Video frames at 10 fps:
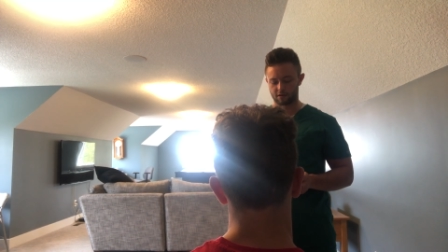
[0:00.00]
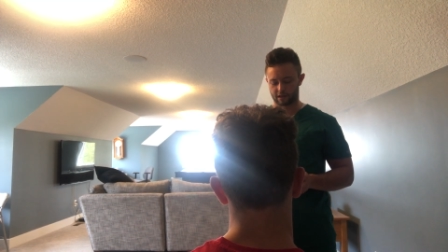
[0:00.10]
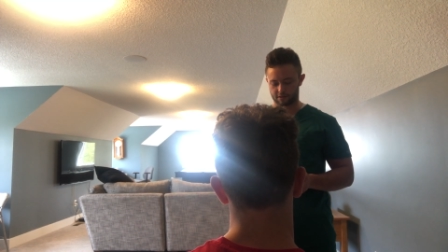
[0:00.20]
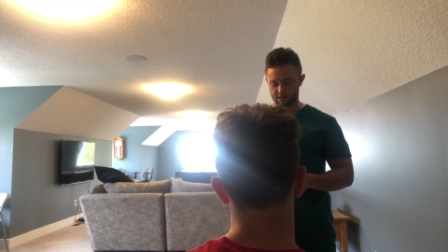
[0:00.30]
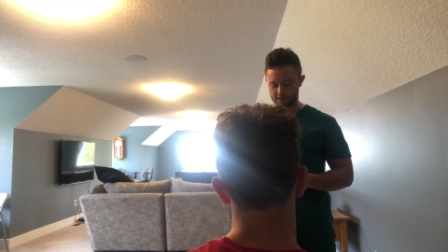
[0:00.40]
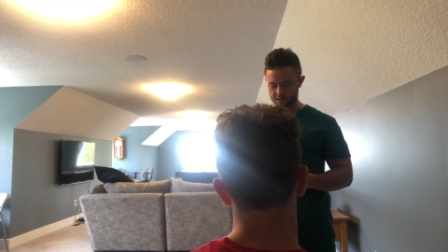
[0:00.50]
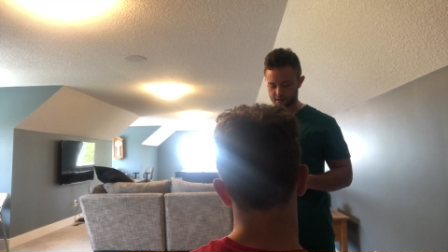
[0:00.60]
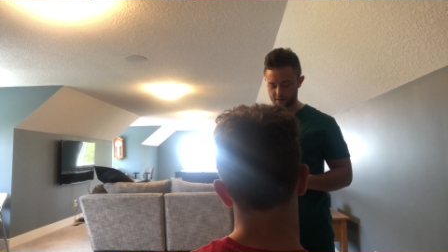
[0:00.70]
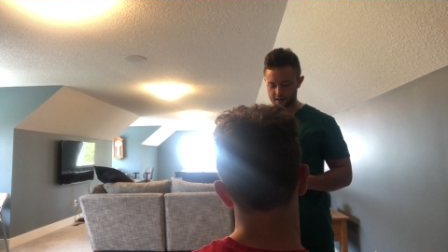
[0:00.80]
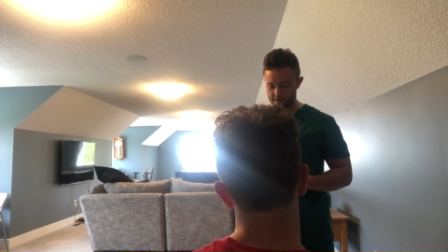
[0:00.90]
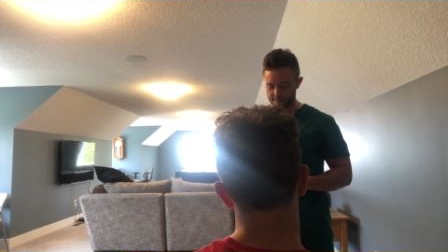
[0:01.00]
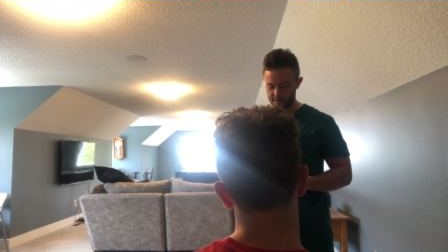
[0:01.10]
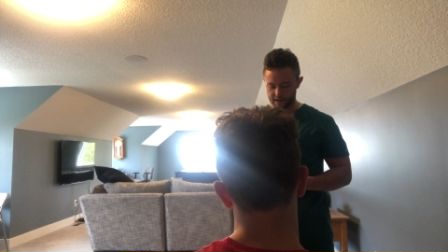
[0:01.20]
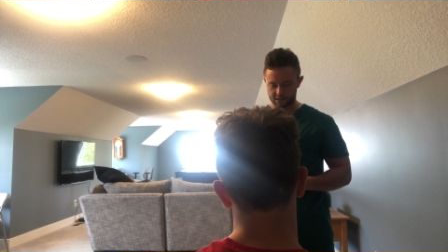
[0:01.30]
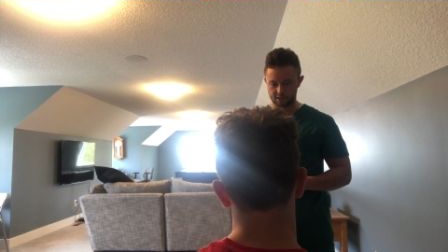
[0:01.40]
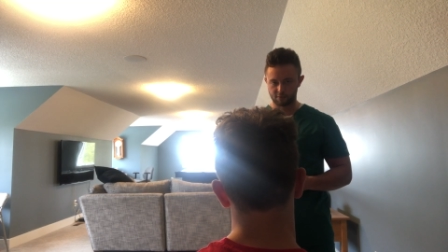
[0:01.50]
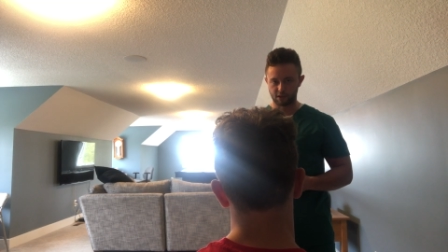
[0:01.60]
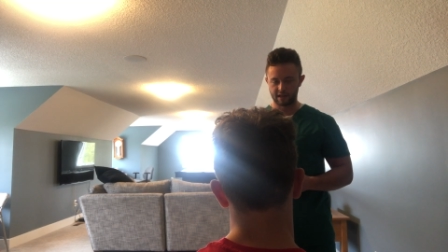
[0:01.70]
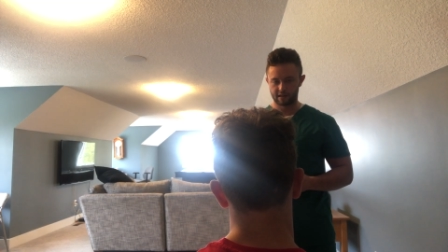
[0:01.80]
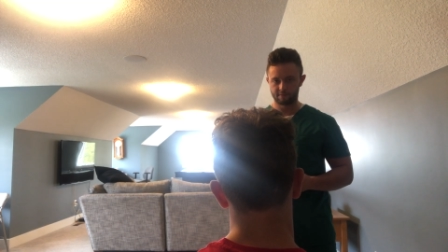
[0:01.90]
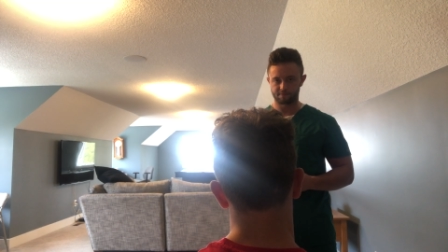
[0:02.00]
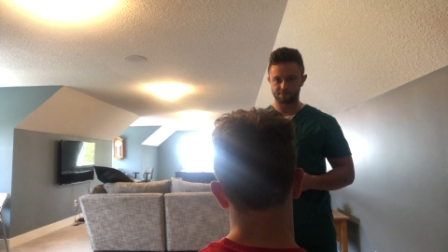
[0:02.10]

Okay, so that's a good plan.